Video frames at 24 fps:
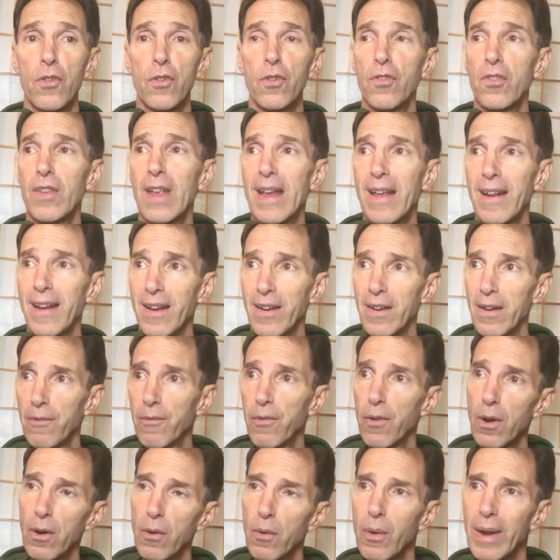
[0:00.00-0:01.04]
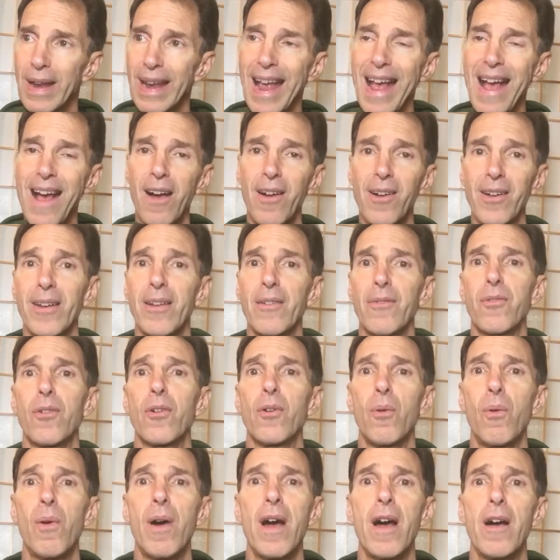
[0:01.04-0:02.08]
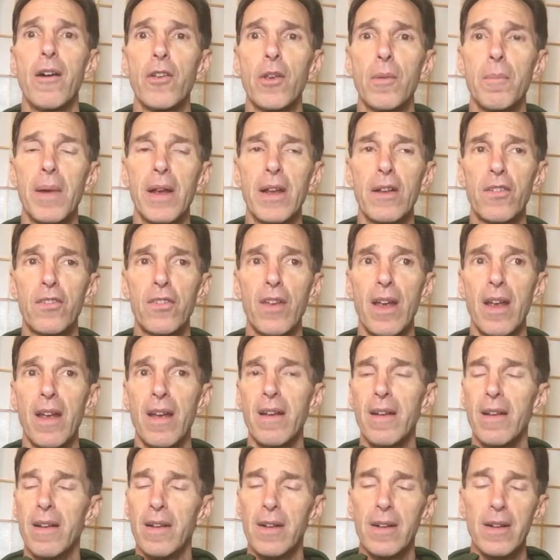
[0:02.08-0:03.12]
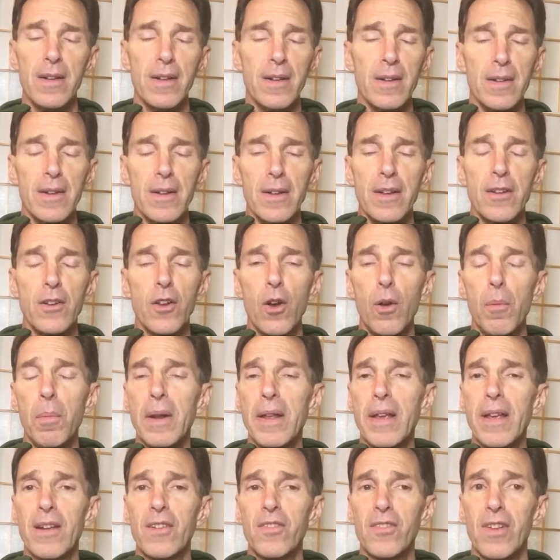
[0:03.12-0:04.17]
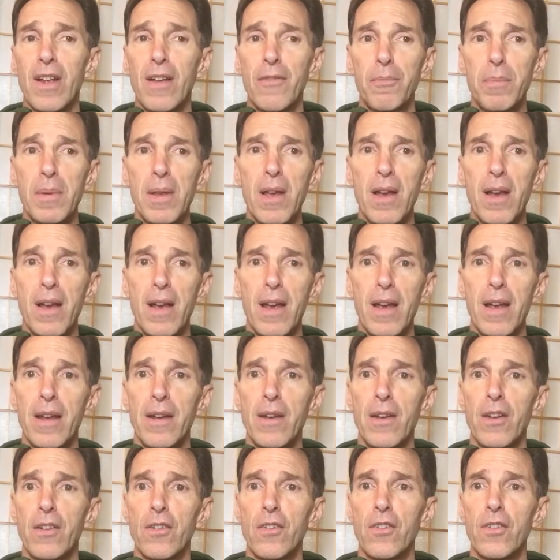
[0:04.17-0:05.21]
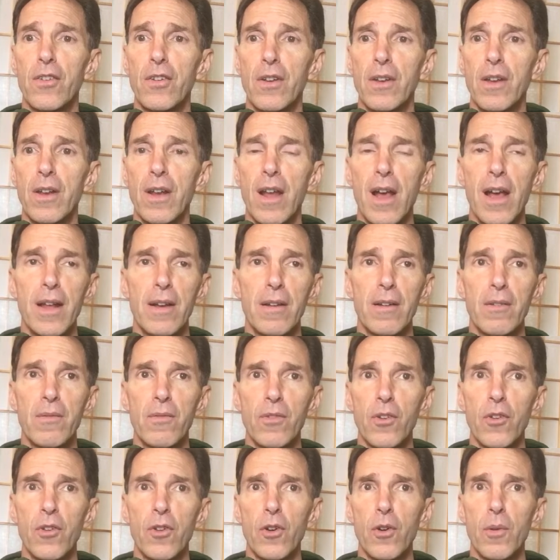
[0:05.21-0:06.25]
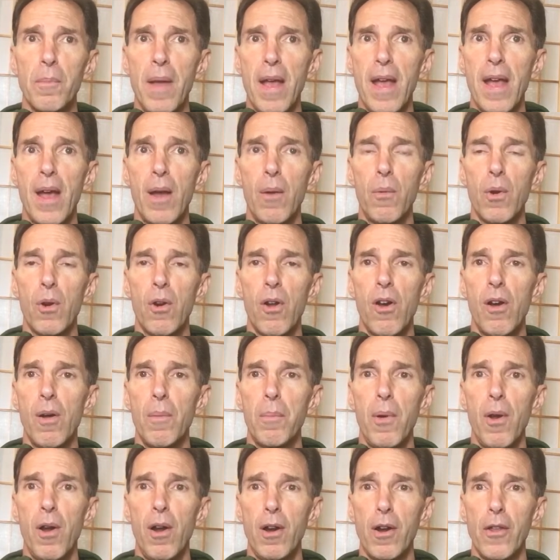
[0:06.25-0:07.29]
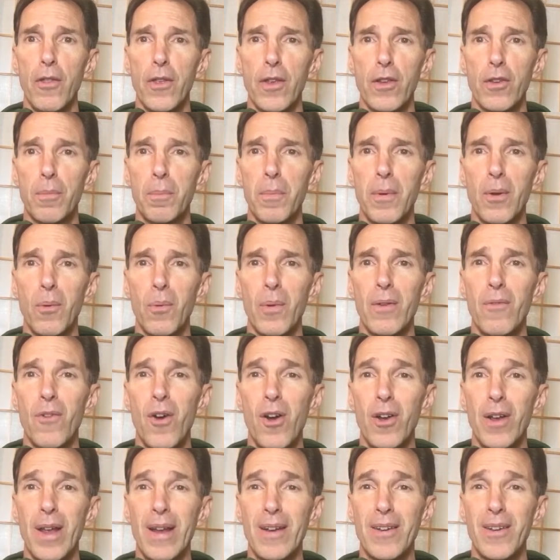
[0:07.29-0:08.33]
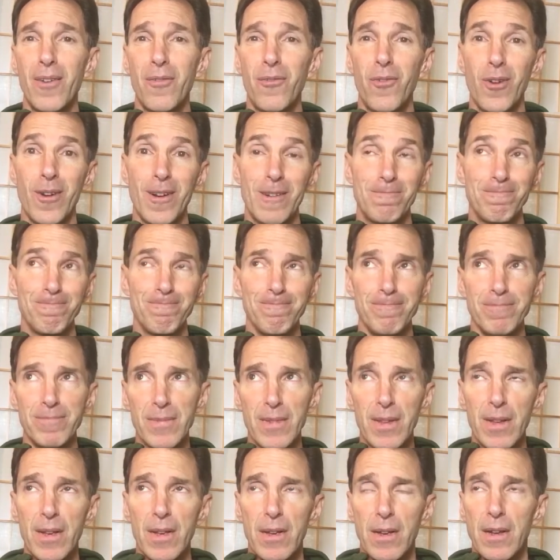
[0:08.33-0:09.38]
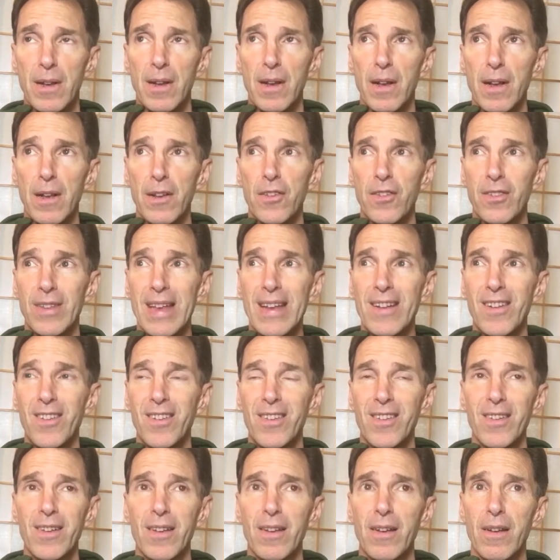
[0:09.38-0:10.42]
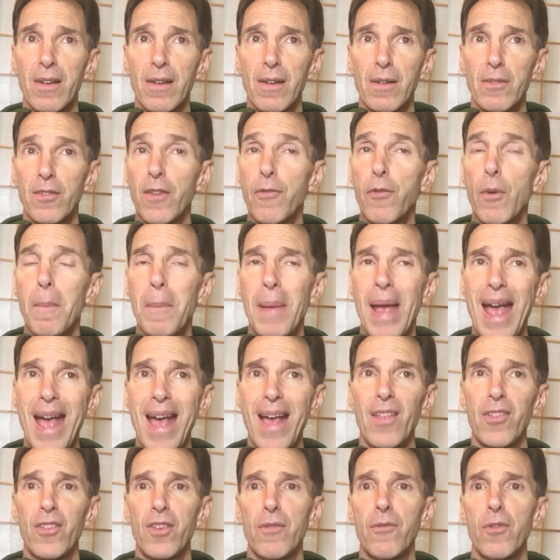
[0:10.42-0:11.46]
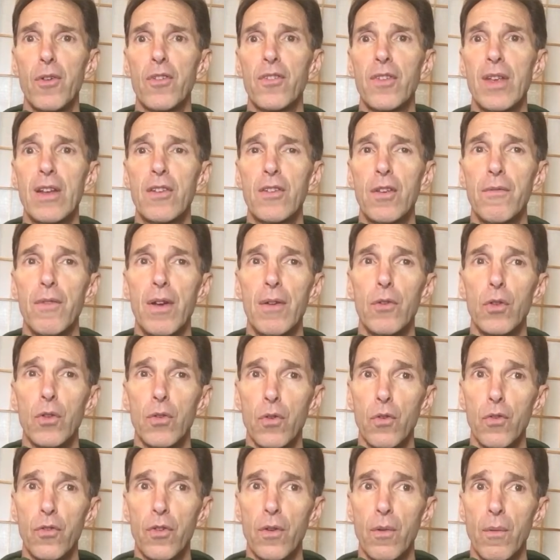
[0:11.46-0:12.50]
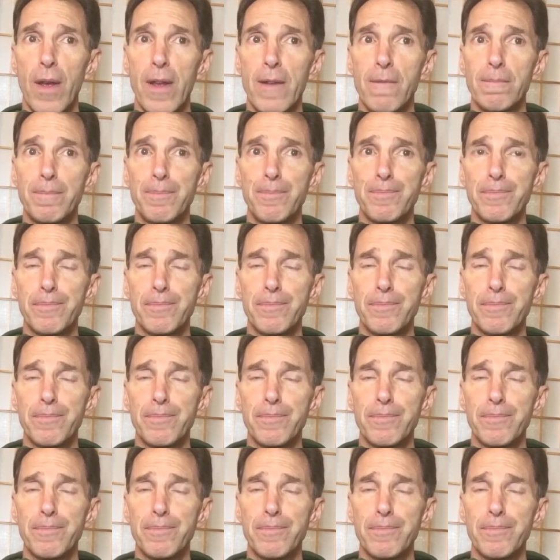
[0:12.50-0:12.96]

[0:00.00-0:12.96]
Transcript: to stay in a different reality for a while, you might say. Nobody gets left behind. There's not good or bad. We're all part of this, but we've all got different states, different path, different states of evolution, right?